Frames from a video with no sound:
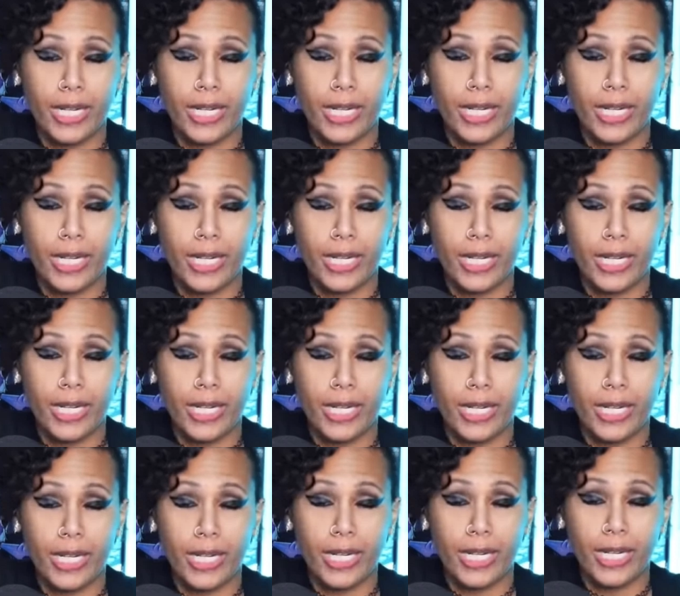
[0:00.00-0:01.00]

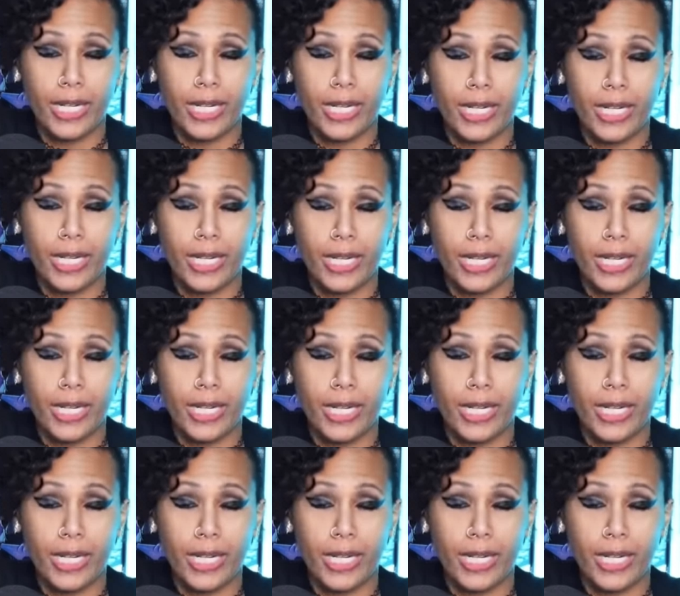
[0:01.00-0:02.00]

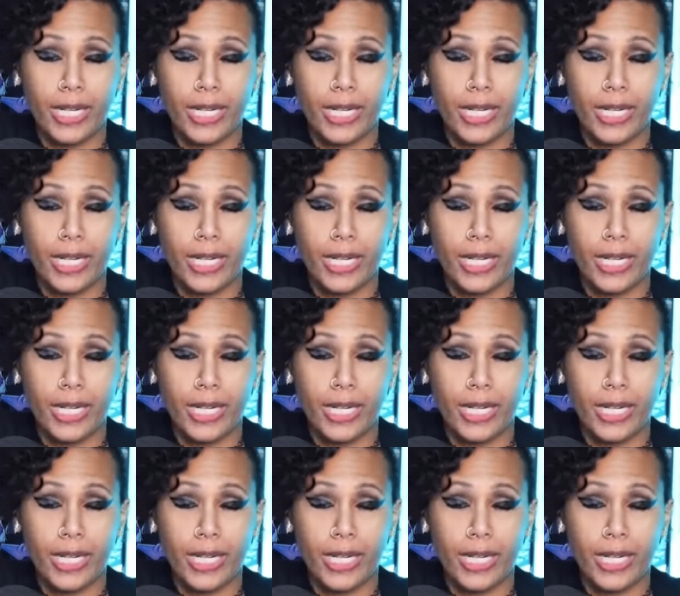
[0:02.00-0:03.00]

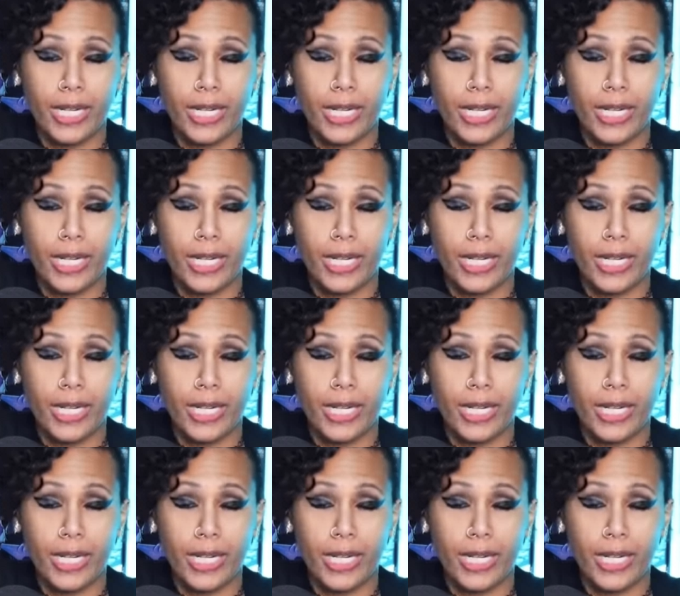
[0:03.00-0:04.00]

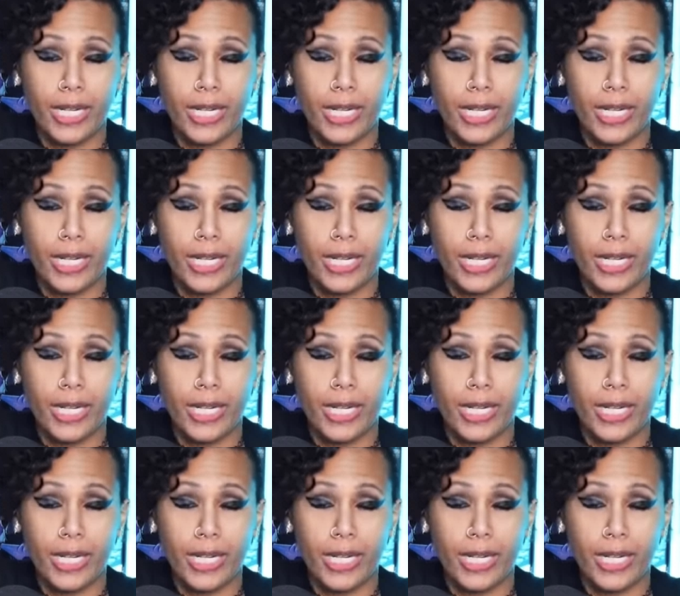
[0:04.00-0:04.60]
No words are spoken by the person on screen.